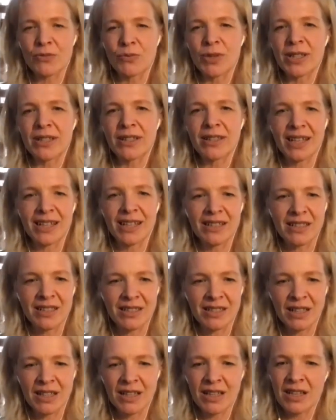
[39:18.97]
whether
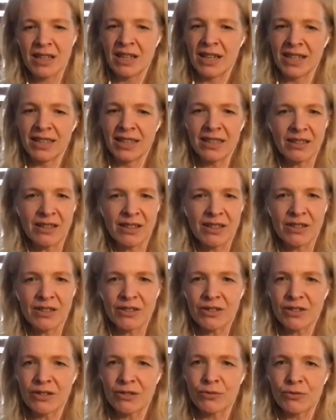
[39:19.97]
that's in the
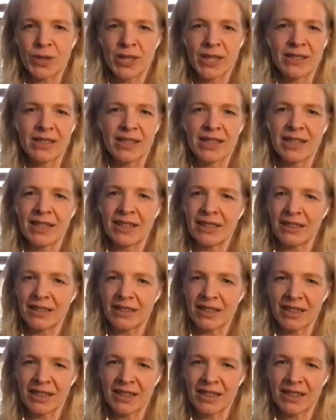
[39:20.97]
garden weeding,